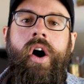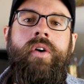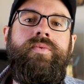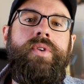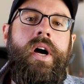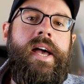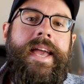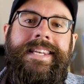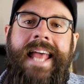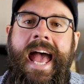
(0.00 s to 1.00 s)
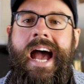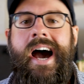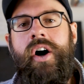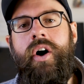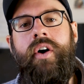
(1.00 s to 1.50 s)
All right,
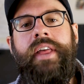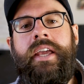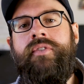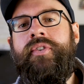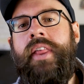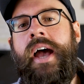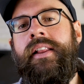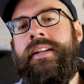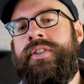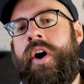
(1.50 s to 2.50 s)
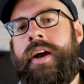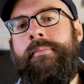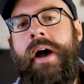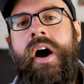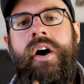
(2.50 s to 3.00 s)
now, thank you for that. Let's talk
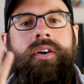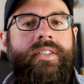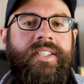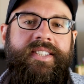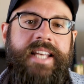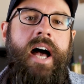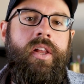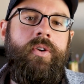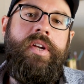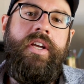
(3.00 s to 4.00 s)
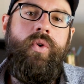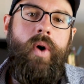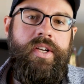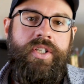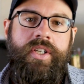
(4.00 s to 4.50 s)
about salary
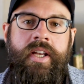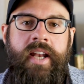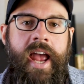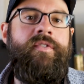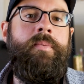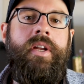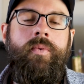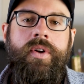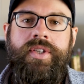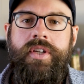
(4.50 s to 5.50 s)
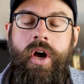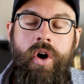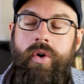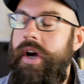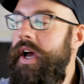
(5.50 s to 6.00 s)
question. Everybody wants to
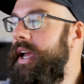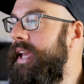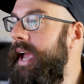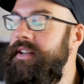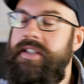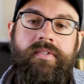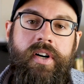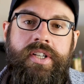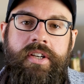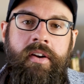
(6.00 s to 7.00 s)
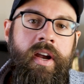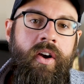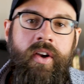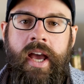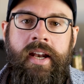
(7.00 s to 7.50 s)
know, can civil engineering
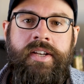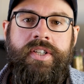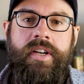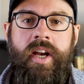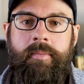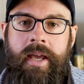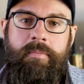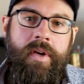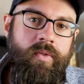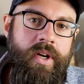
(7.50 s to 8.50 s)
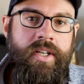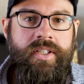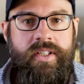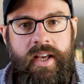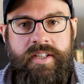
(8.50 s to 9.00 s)
or can engineering make me
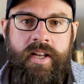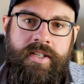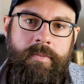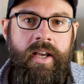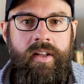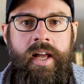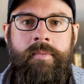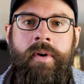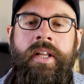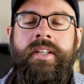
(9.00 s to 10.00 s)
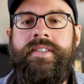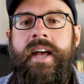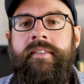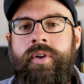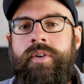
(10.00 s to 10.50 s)
rich? Because does it make a lot of money? Does it
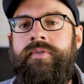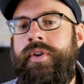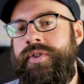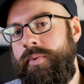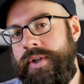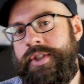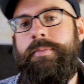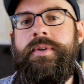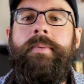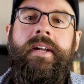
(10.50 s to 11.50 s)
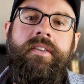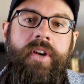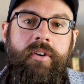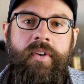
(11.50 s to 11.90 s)
have a good future? What's your perspective here,